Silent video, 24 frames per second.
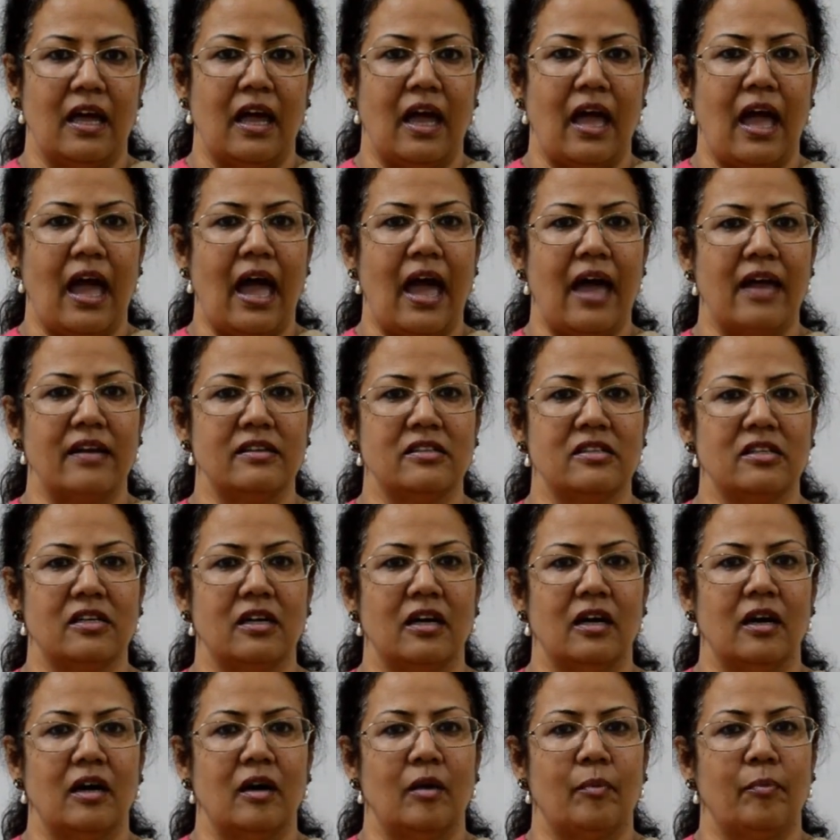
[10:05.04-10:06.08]
and
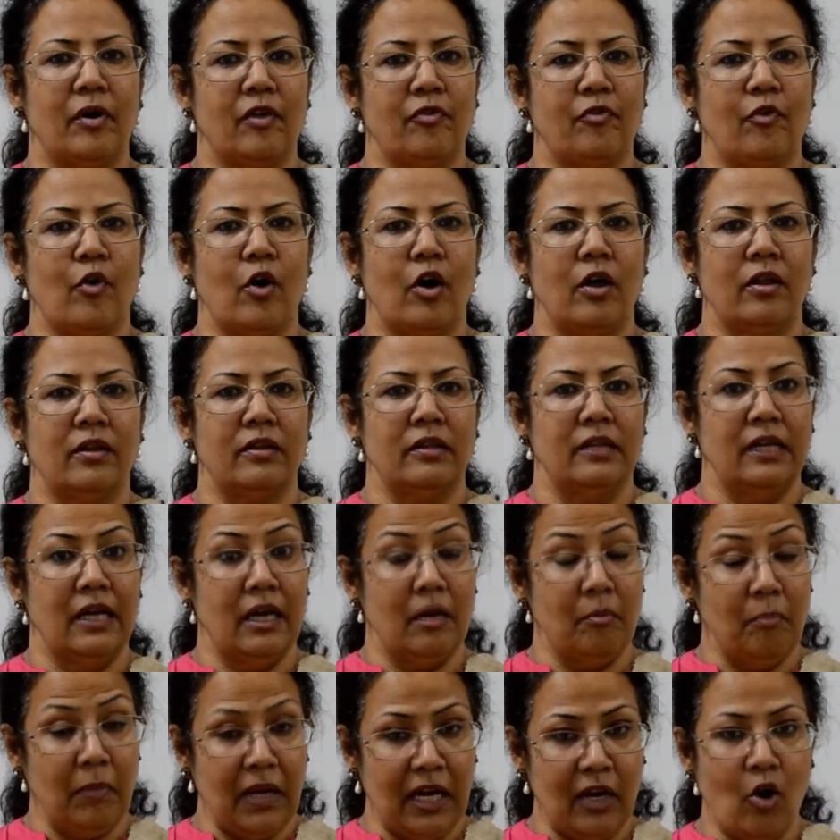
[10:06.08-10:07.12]
there
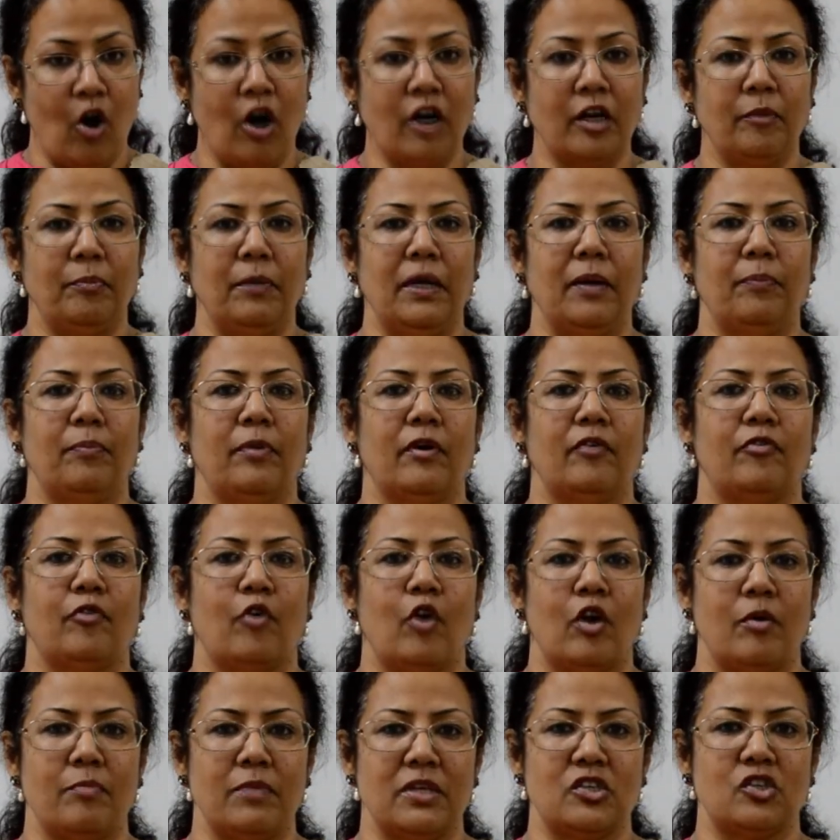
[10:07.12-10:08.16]
may not be
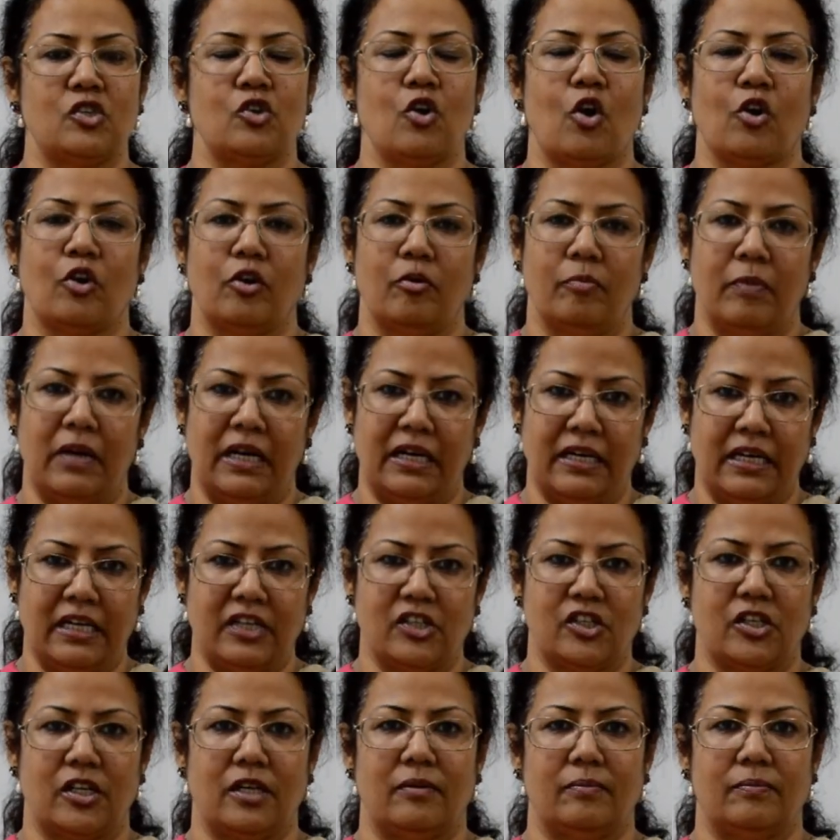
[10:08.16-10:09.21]
performance
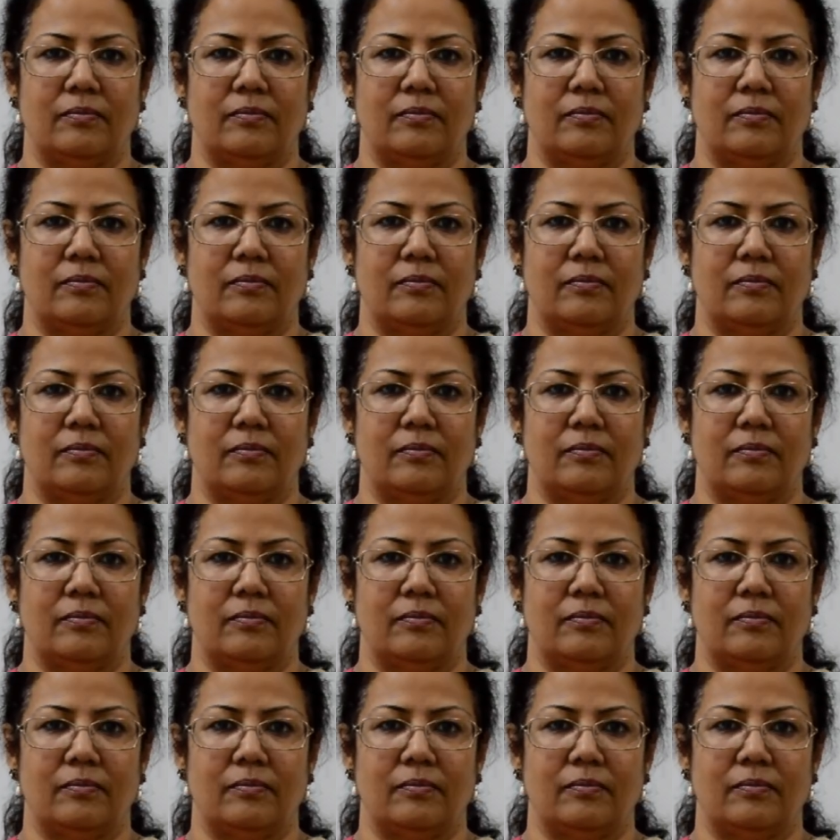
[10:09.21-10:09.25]
documentation.